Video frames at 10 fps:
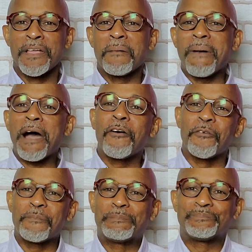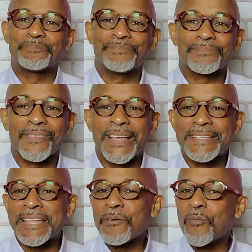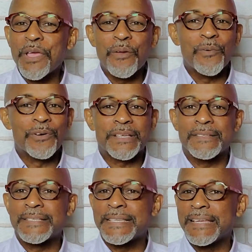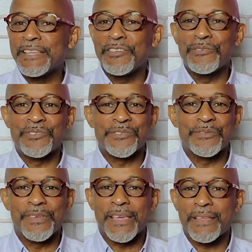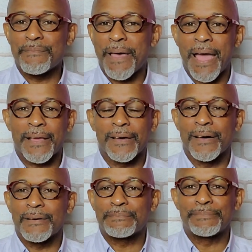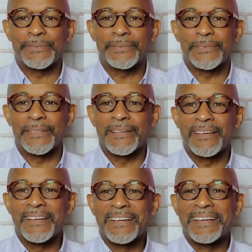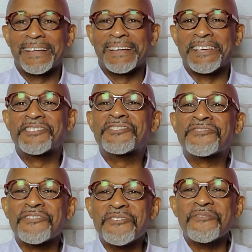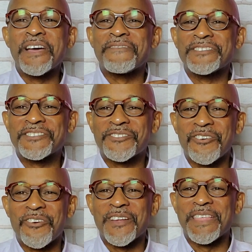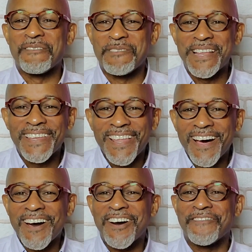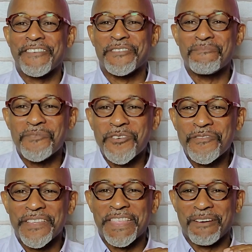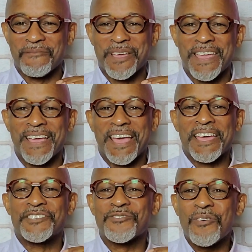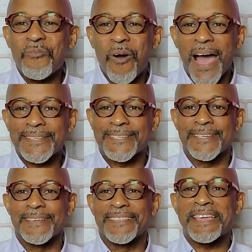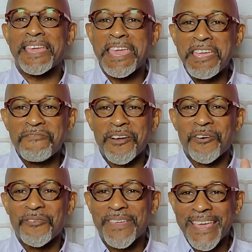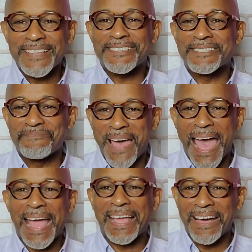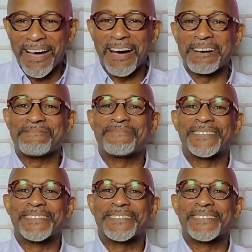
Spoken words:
My hope is that we will continue to get back up. It's true, every story that we love, every movie that we enjoy watching, the hero gets back up.